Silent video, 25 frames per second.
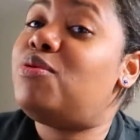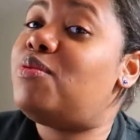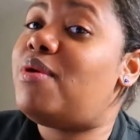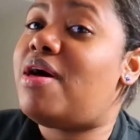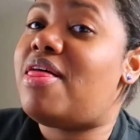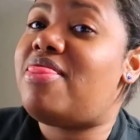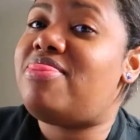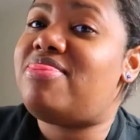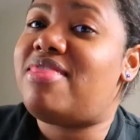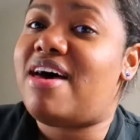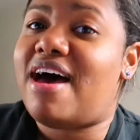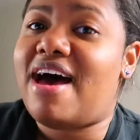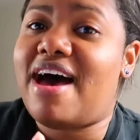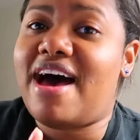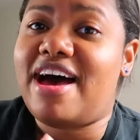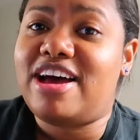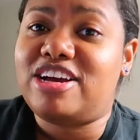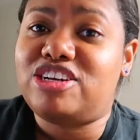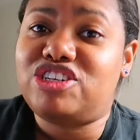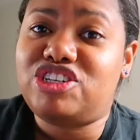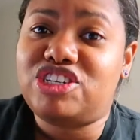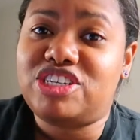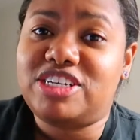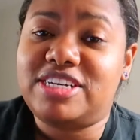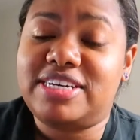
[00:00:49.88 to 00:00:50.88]
the one that
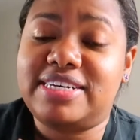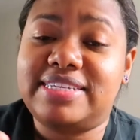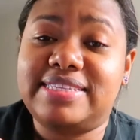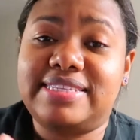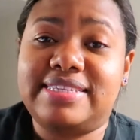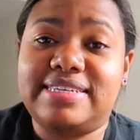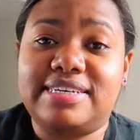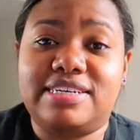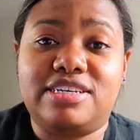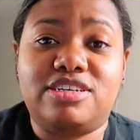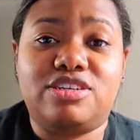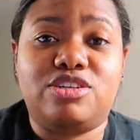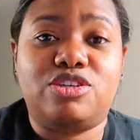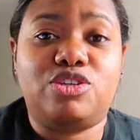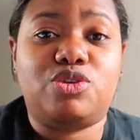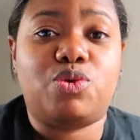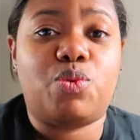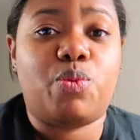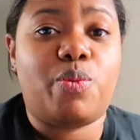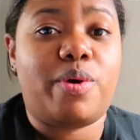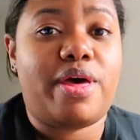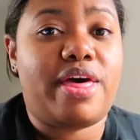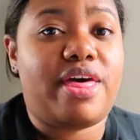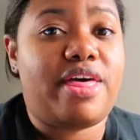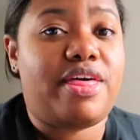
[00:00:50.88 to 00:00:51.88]
actually deals
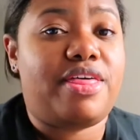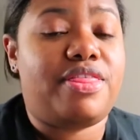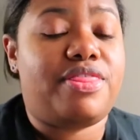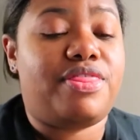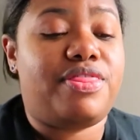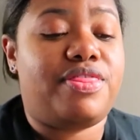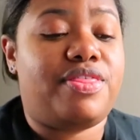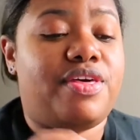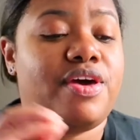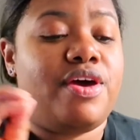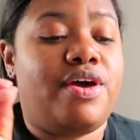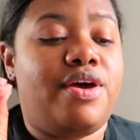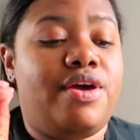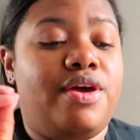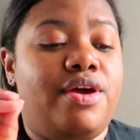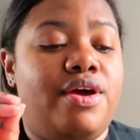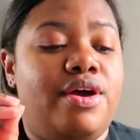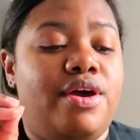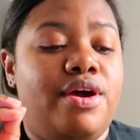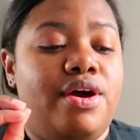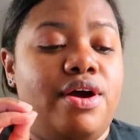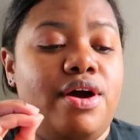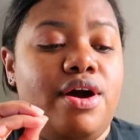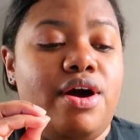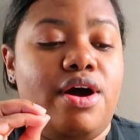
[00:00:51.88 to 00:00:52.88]
with
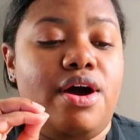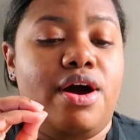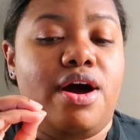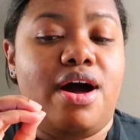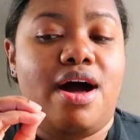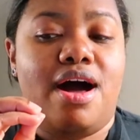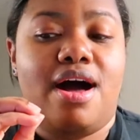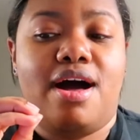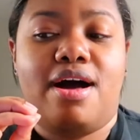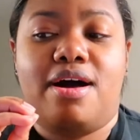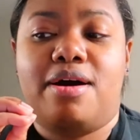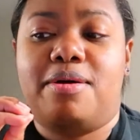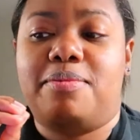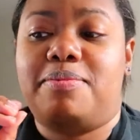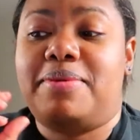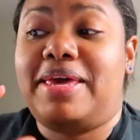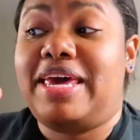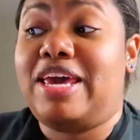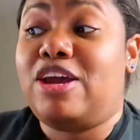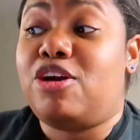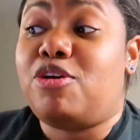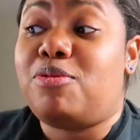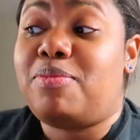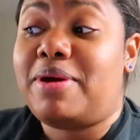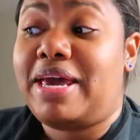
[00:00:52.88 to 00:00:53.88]
um,
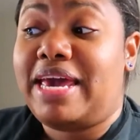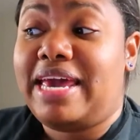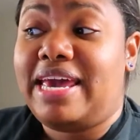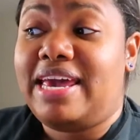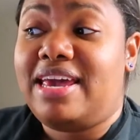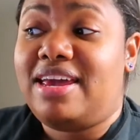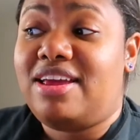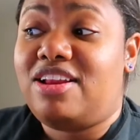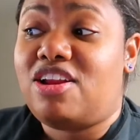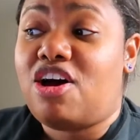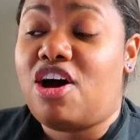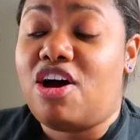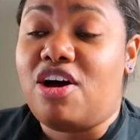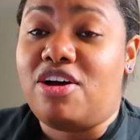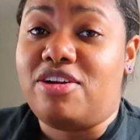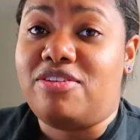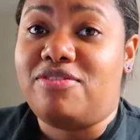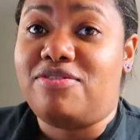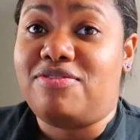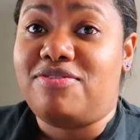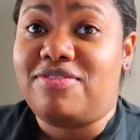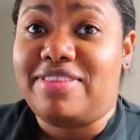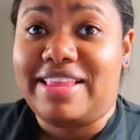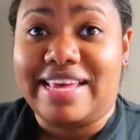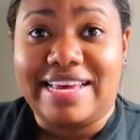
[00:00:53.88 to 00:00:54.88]
ear pain on
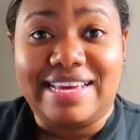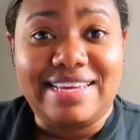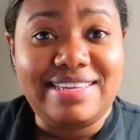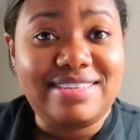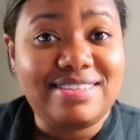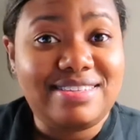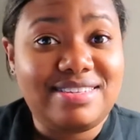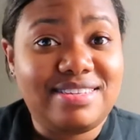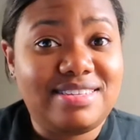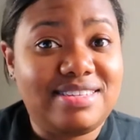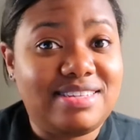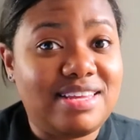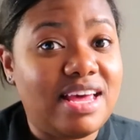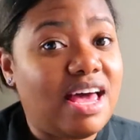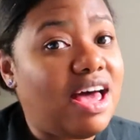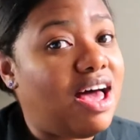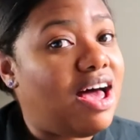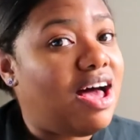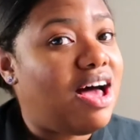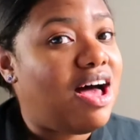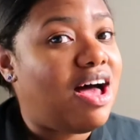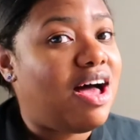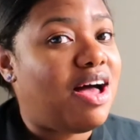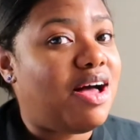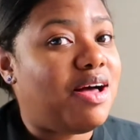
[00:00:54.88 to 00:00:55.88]
flights
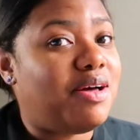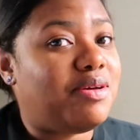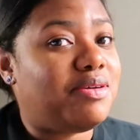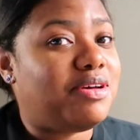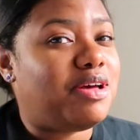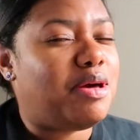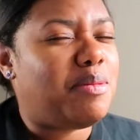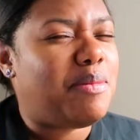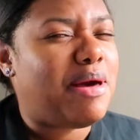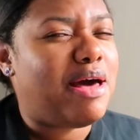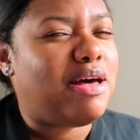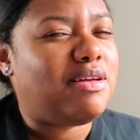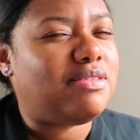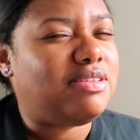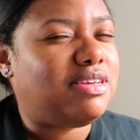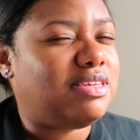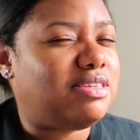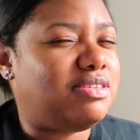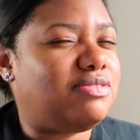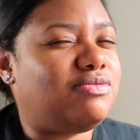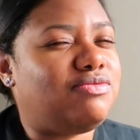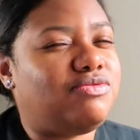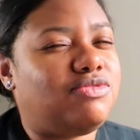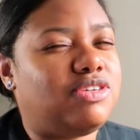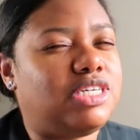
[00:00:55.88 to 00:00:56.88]
uh,
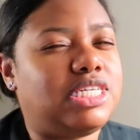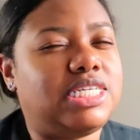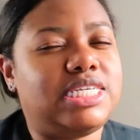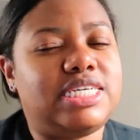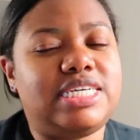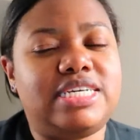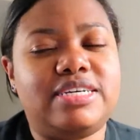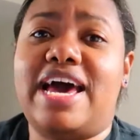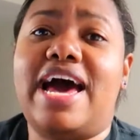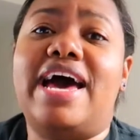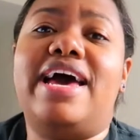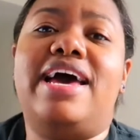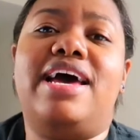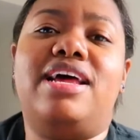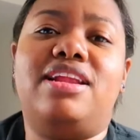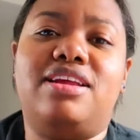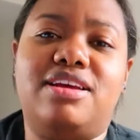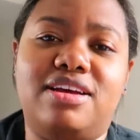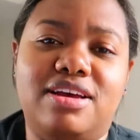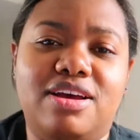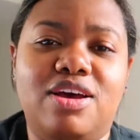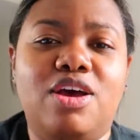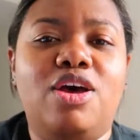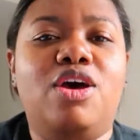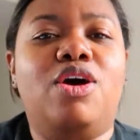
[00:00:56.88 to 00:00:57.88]
doesn't really I had
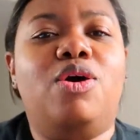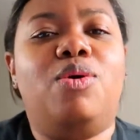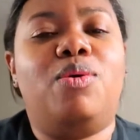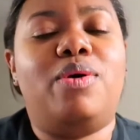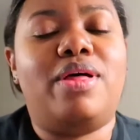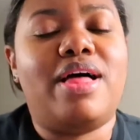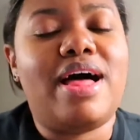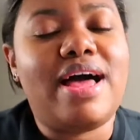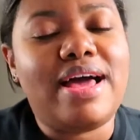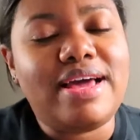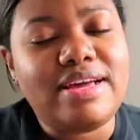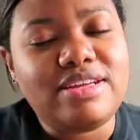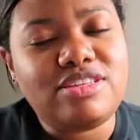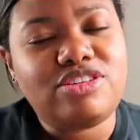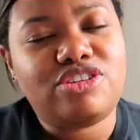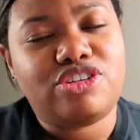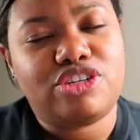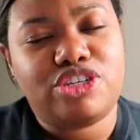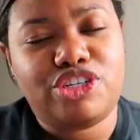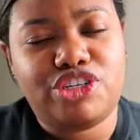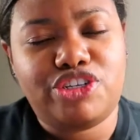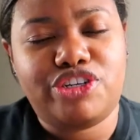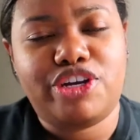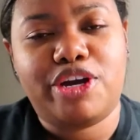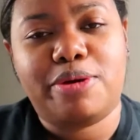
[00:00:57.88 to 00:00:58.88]
well I had
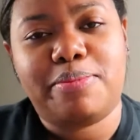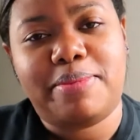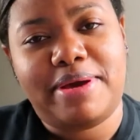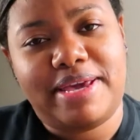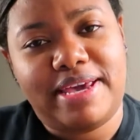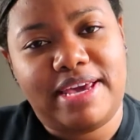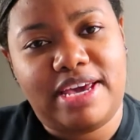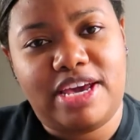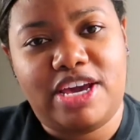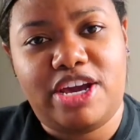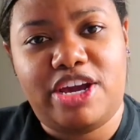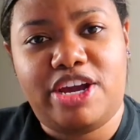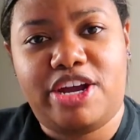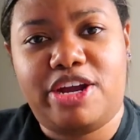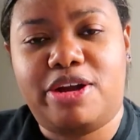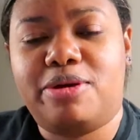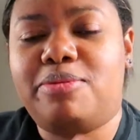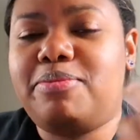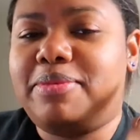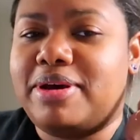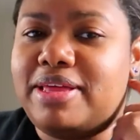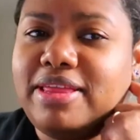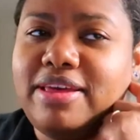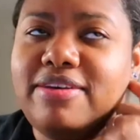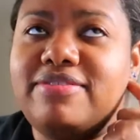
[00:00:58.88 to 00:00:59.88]
surgery on my ear
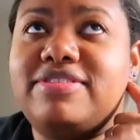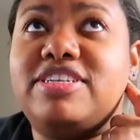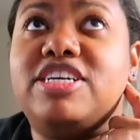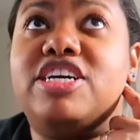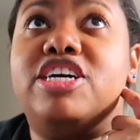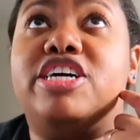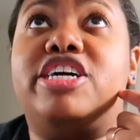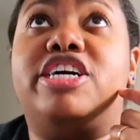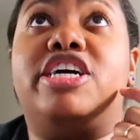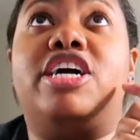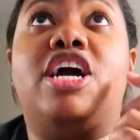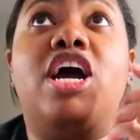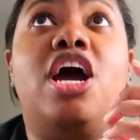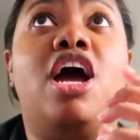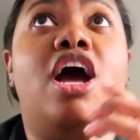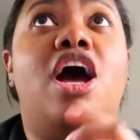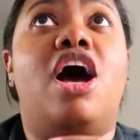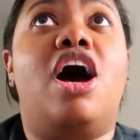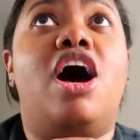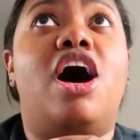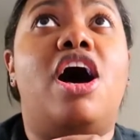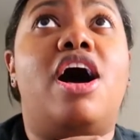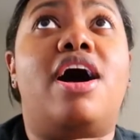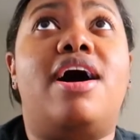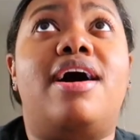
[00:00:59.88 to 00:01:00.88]
my left ear
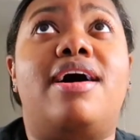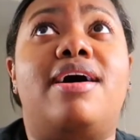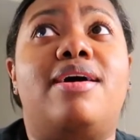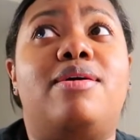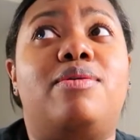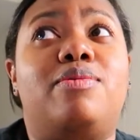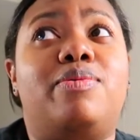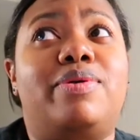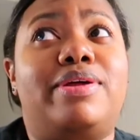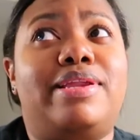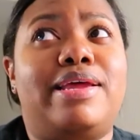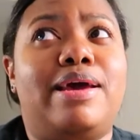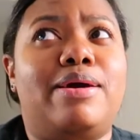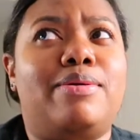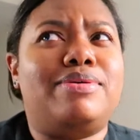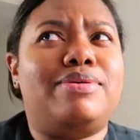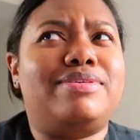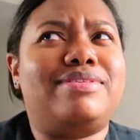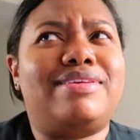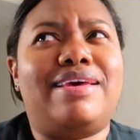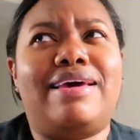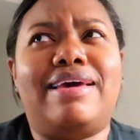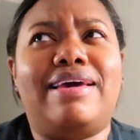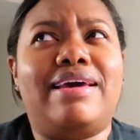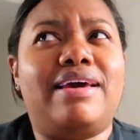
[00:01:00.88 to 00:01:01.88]
uh, when
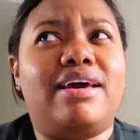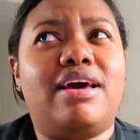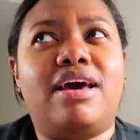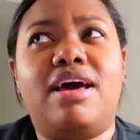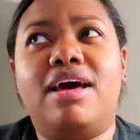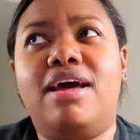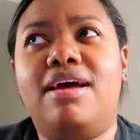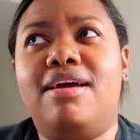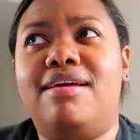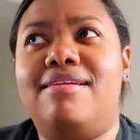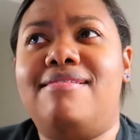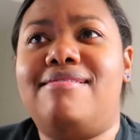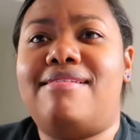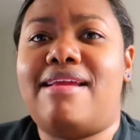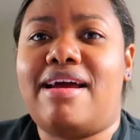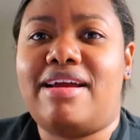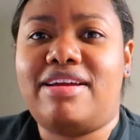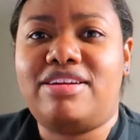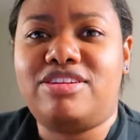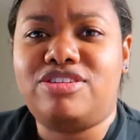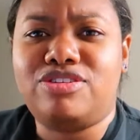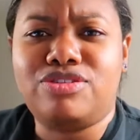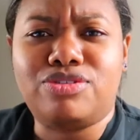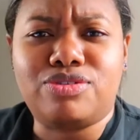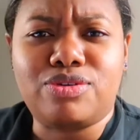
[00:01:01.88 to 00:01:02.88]
was like
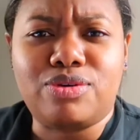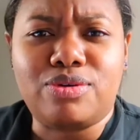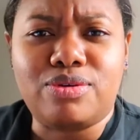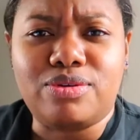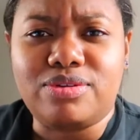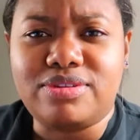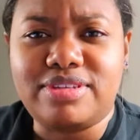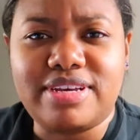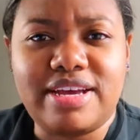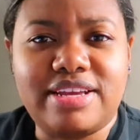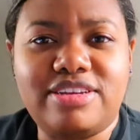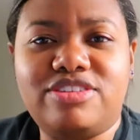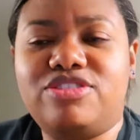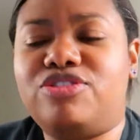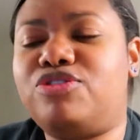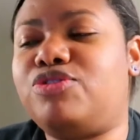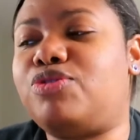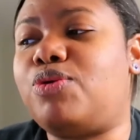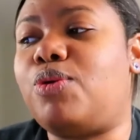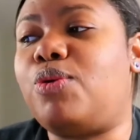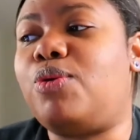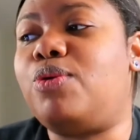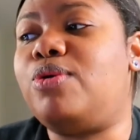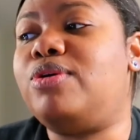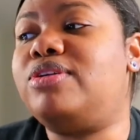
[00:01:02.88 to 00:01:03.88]
nine years old, 10 years
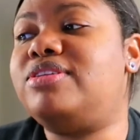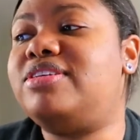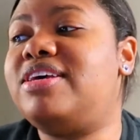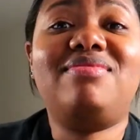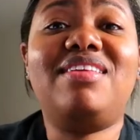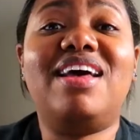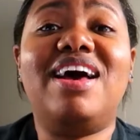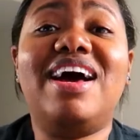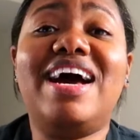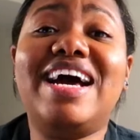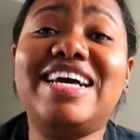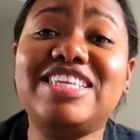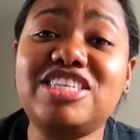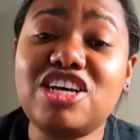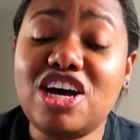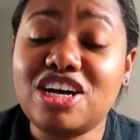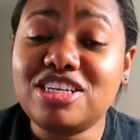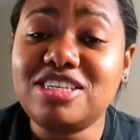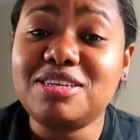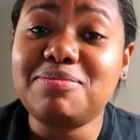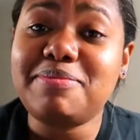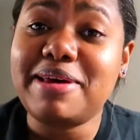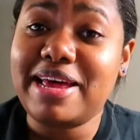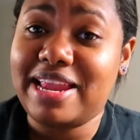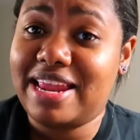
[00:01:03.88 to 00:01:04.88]
old. I
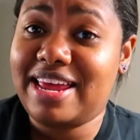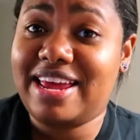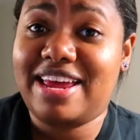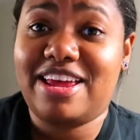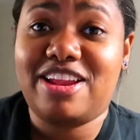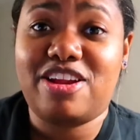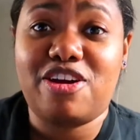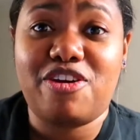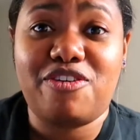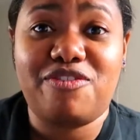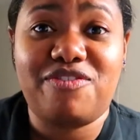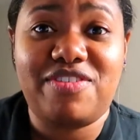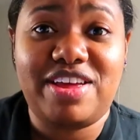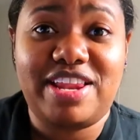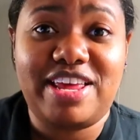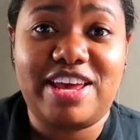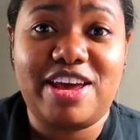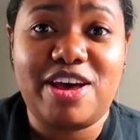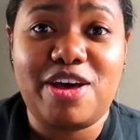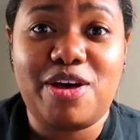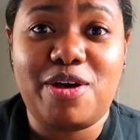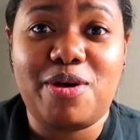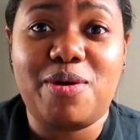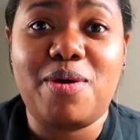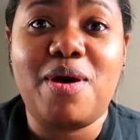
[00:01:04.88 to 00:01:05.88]
talked about it in our
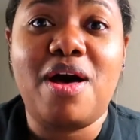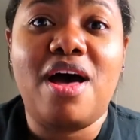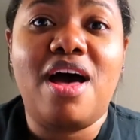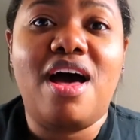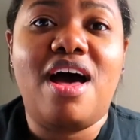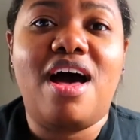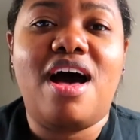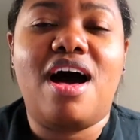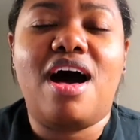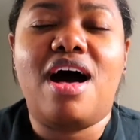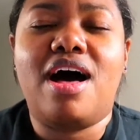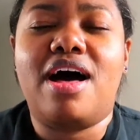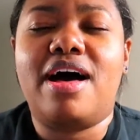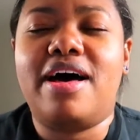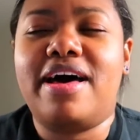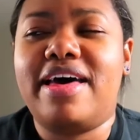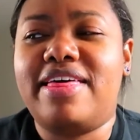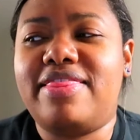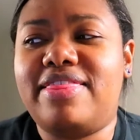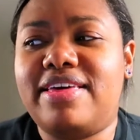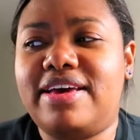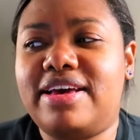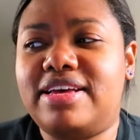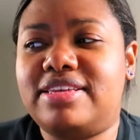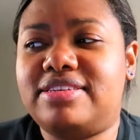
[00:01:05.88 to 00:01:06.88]
video. Uh, I
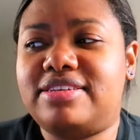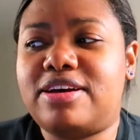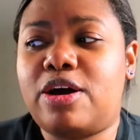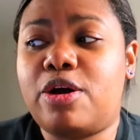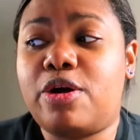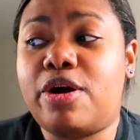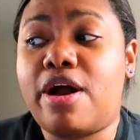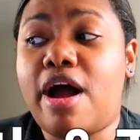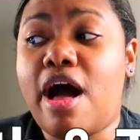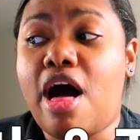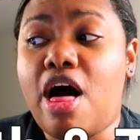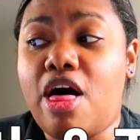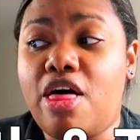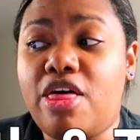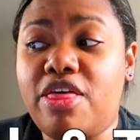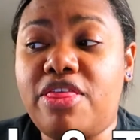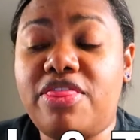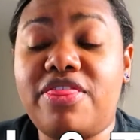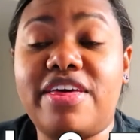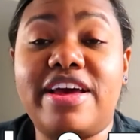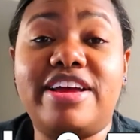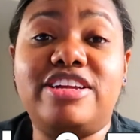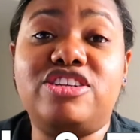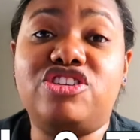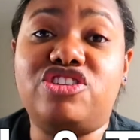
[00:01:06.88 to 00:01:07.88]
think it's our
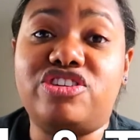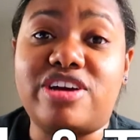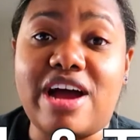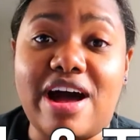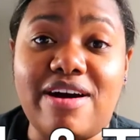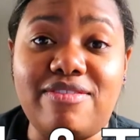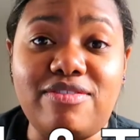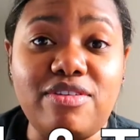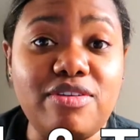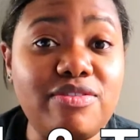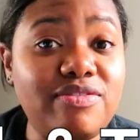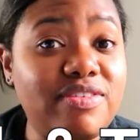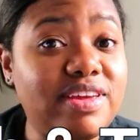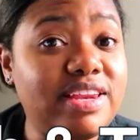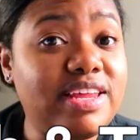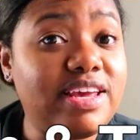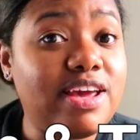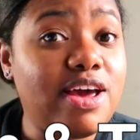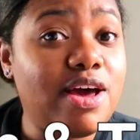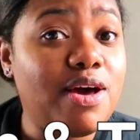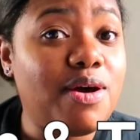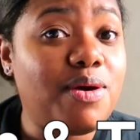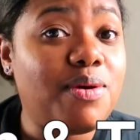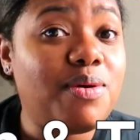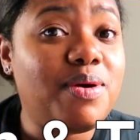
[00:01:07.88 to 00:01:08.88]
health and travel
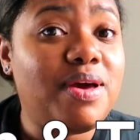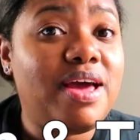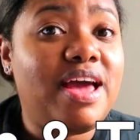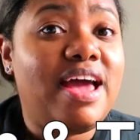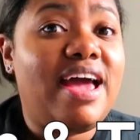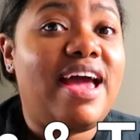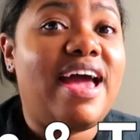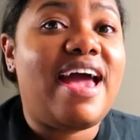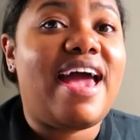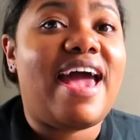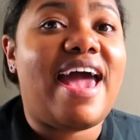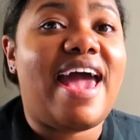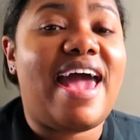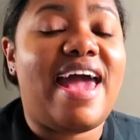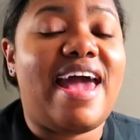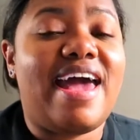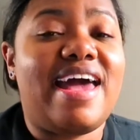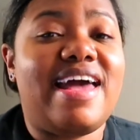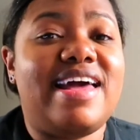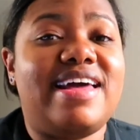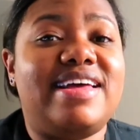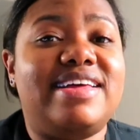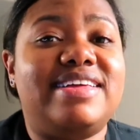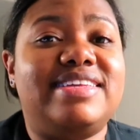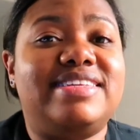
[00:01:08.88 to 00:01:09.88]
video.
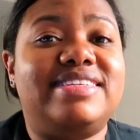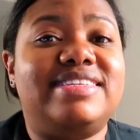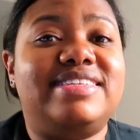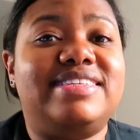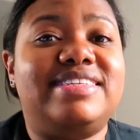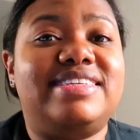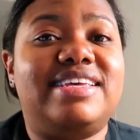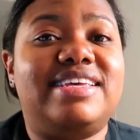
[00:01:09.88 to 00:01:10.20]
And